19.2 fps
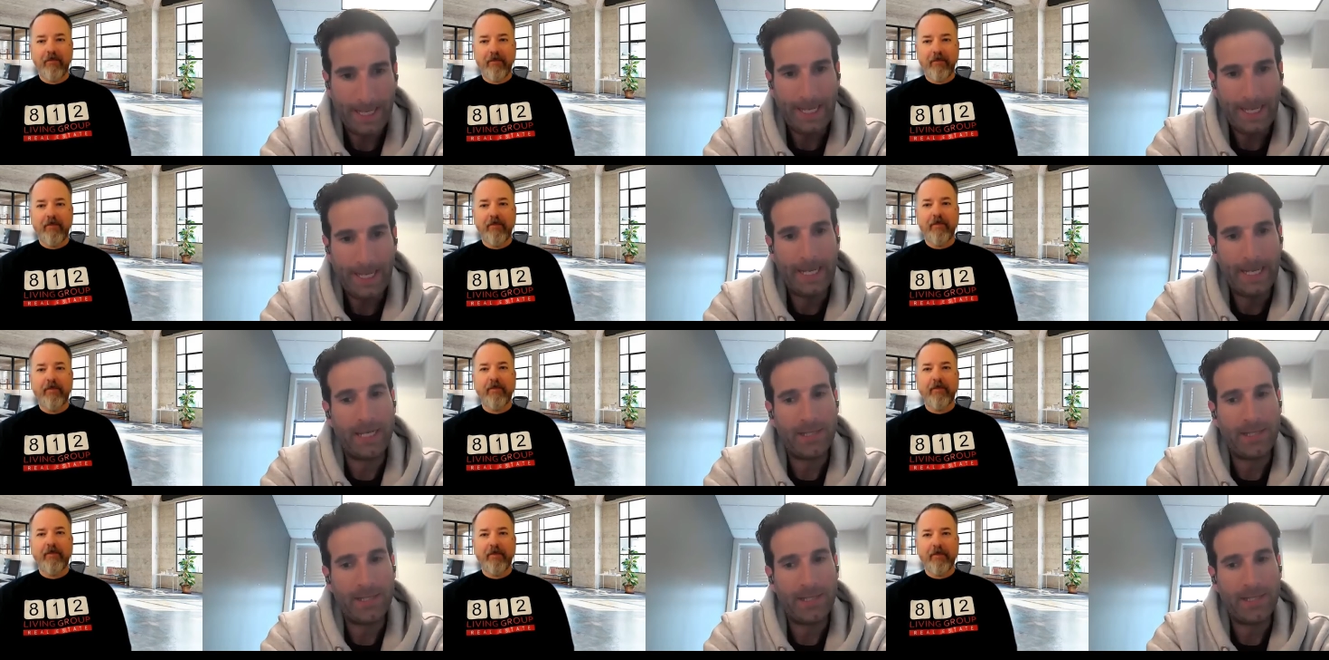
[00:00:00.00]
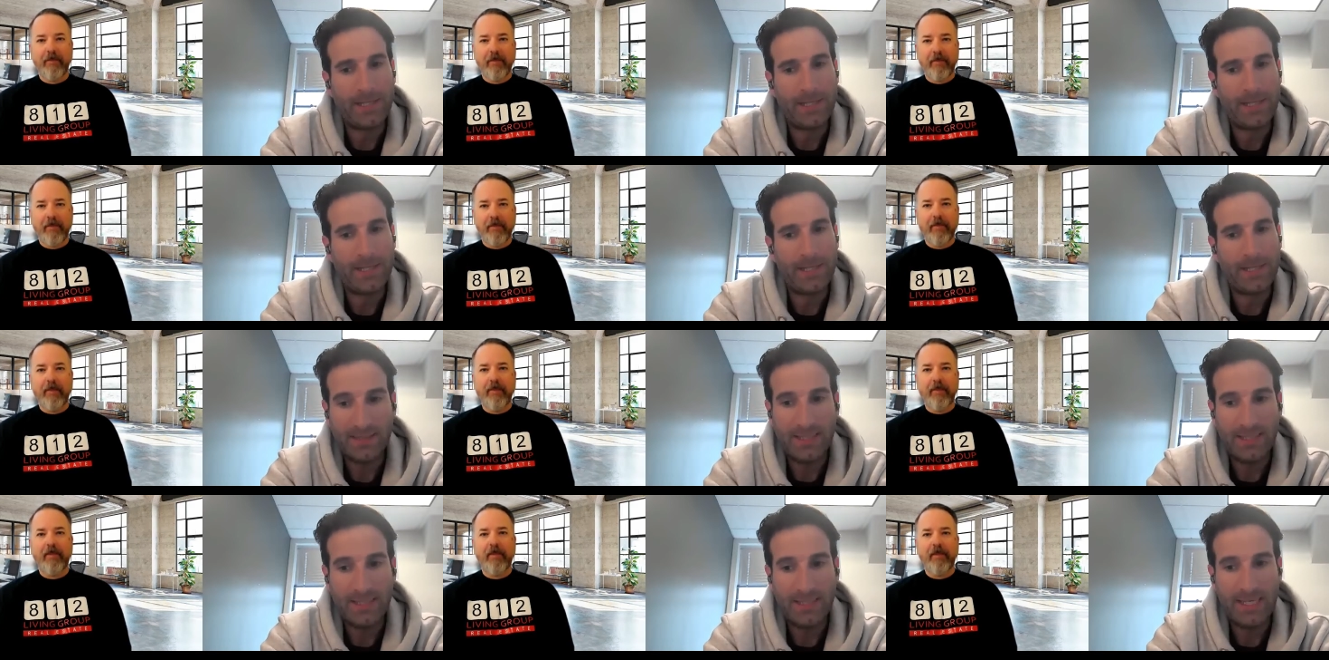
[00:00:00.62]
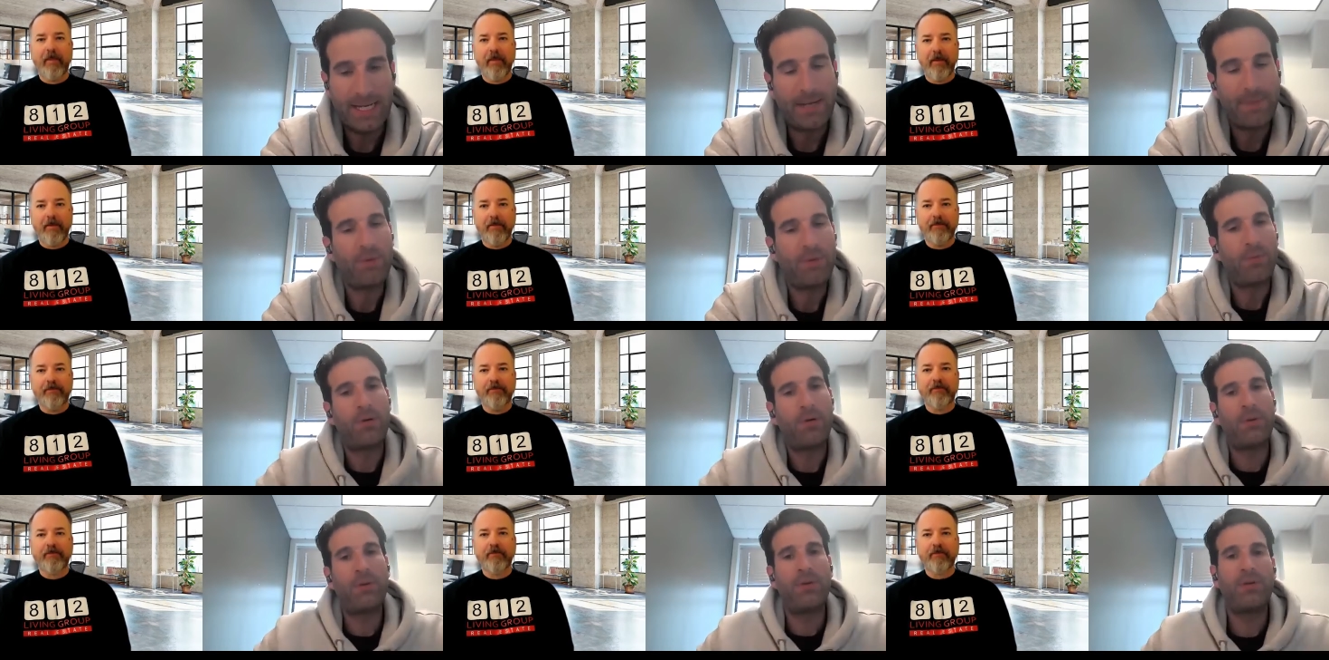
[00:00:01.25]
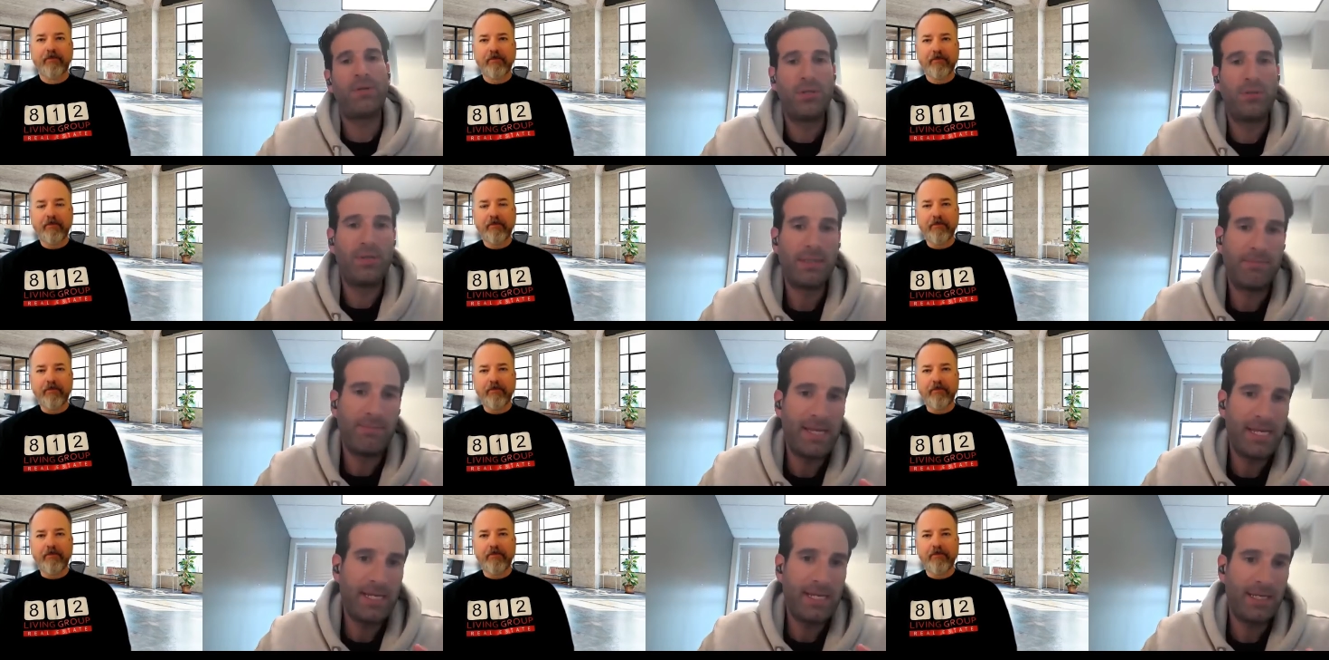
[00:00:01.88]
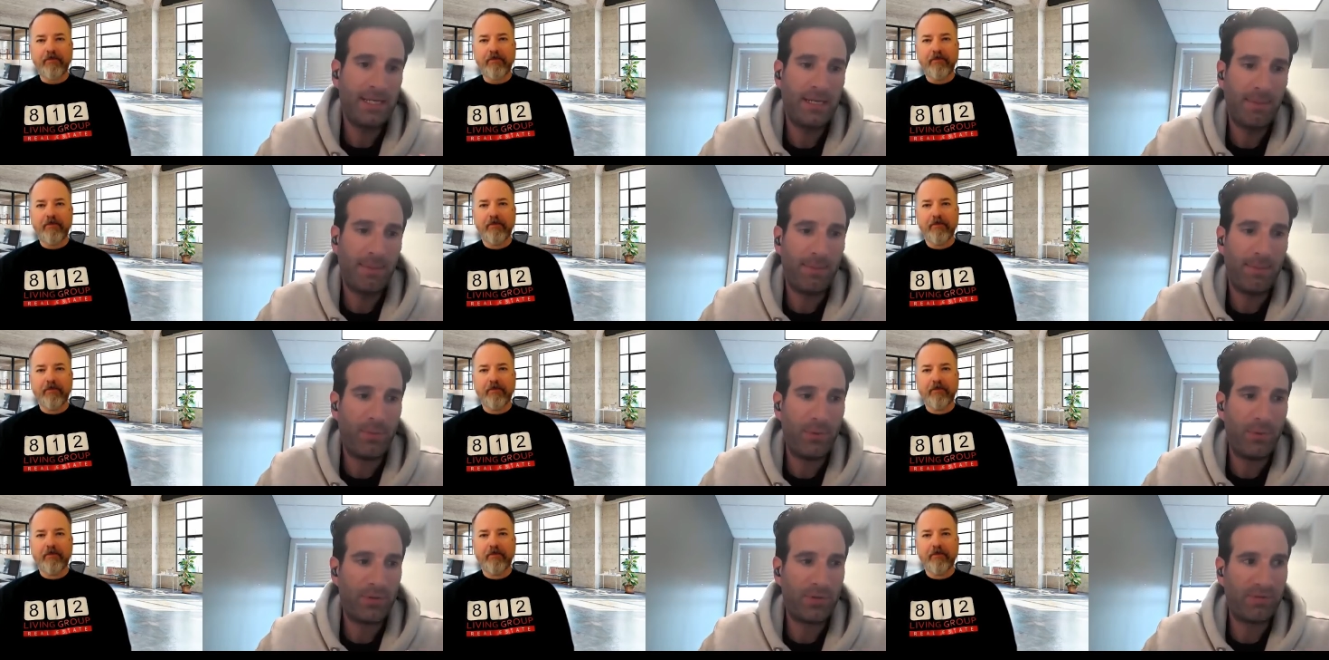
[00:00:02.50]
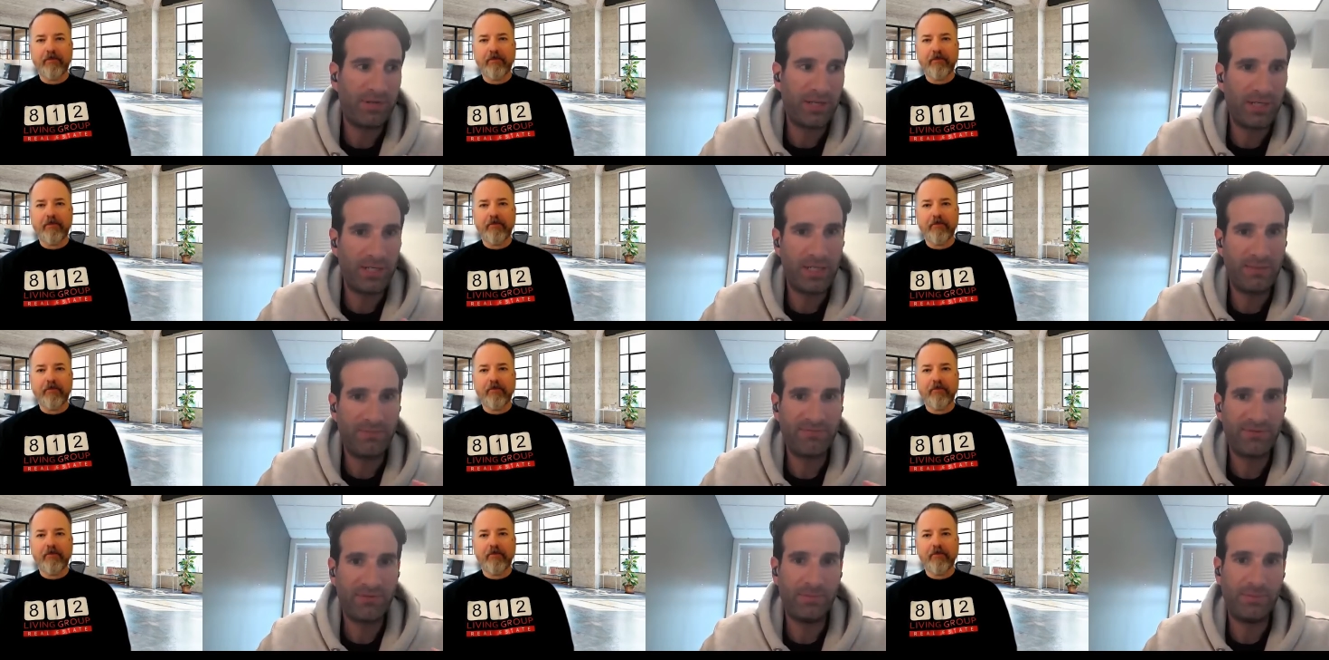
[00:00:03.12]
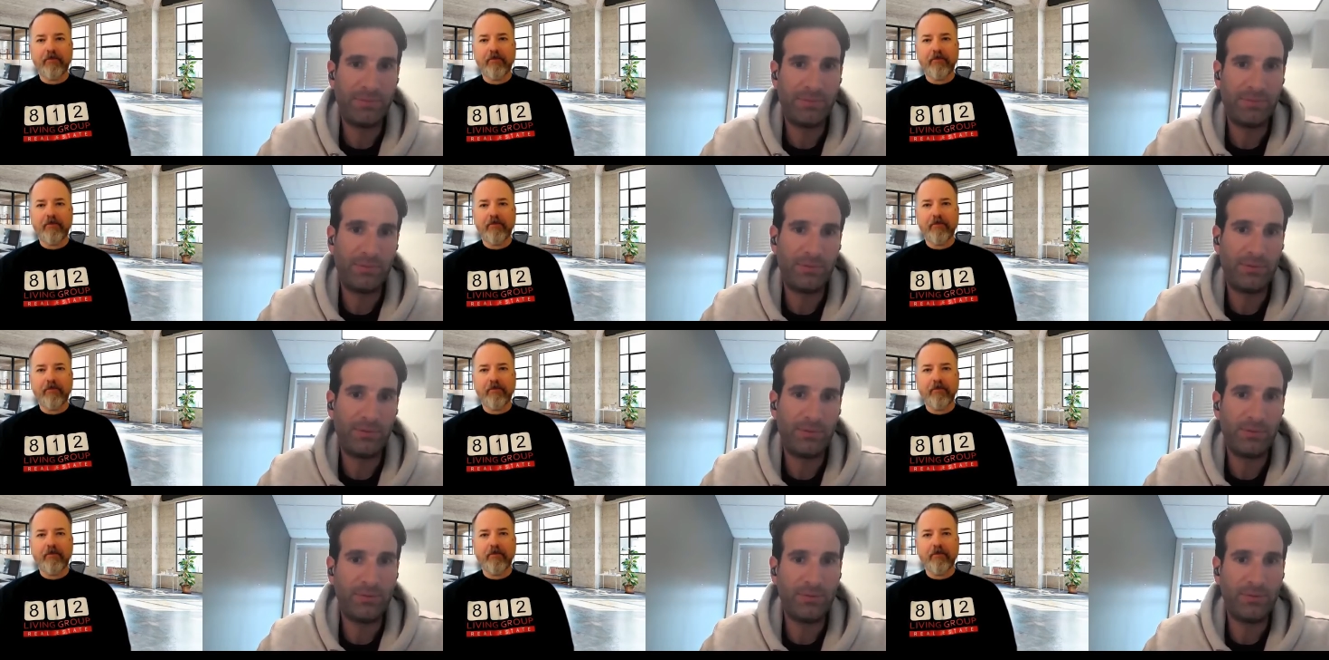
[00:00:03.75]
Speaker 1: Uh, so you'll have to check that out. But what we want to do is make it more of a comfortable